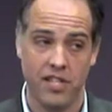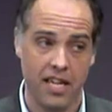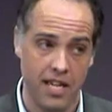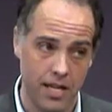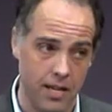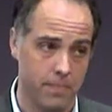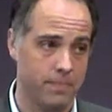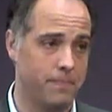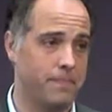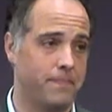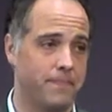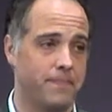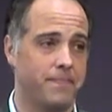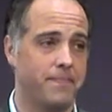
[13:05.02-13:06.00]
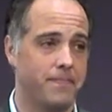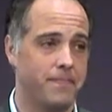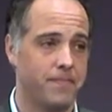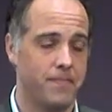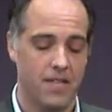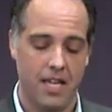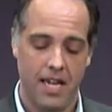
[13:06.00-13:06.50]
him,
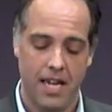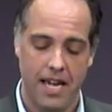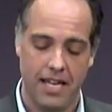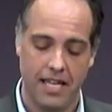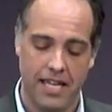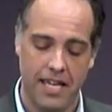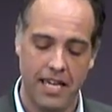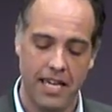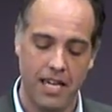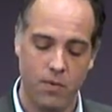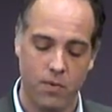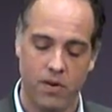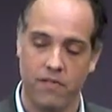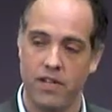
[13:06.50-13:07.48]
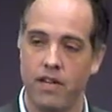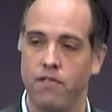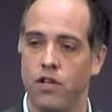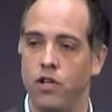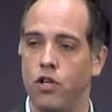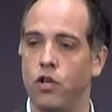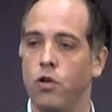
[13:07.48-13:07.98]
and he would have
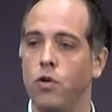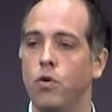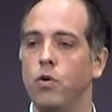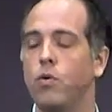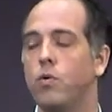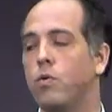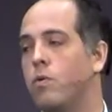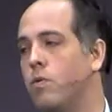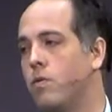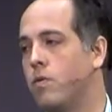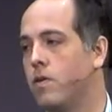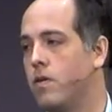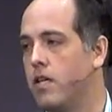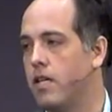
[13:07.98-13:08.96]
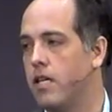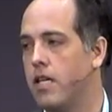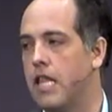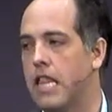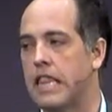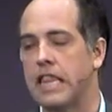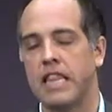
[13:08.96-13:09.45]
given you
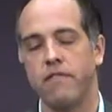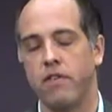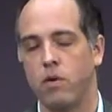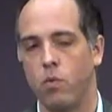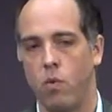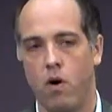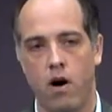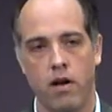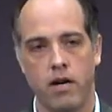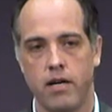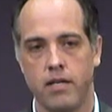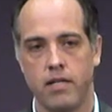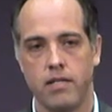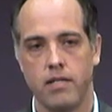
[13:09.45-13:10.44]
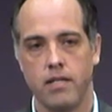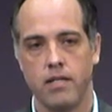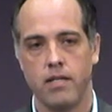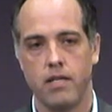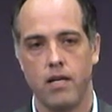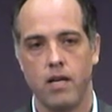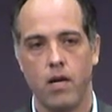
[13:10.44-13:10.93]
living water,
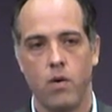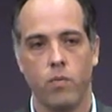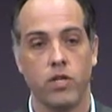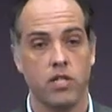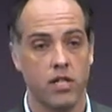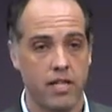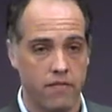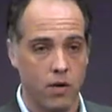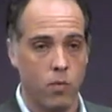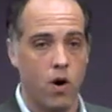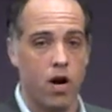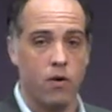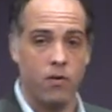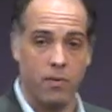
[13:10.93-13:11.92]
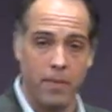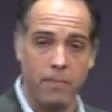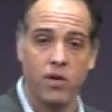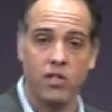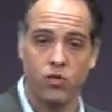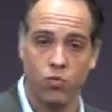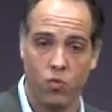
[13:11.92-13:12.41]
which living water, remember,
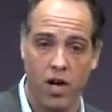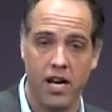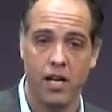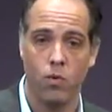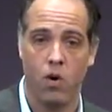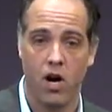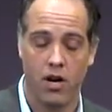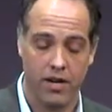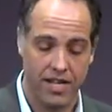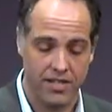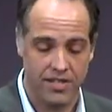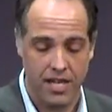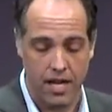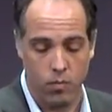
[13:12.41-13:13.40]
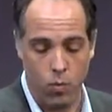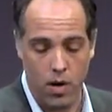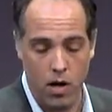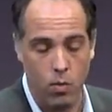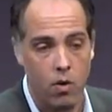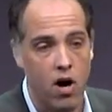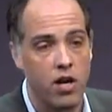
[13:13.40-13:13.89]
is running water. He's saying,
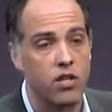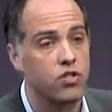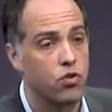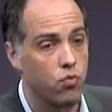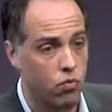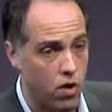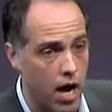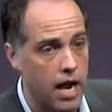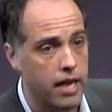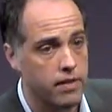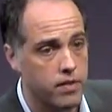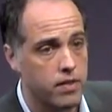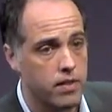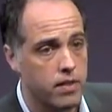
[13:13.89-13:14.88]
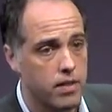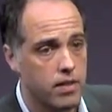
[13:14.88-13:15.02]
well water's great.